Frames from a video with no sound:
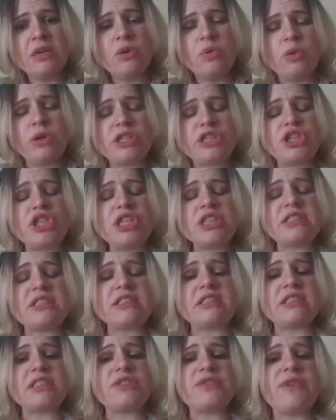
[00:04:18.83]
With
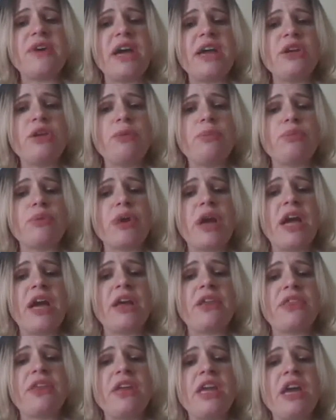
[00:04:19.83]
Jesus's final
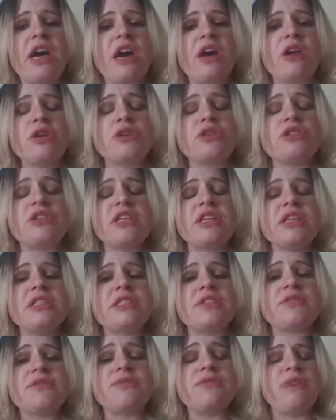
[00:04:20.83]
breath, he utters
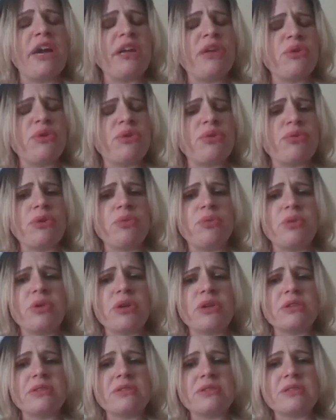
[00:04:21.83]
his final three
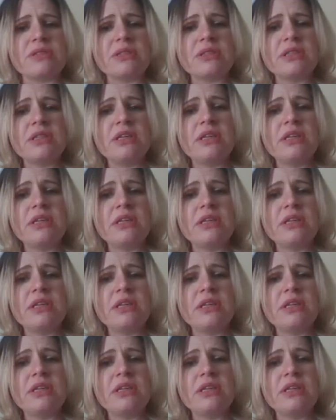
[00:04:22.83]
words,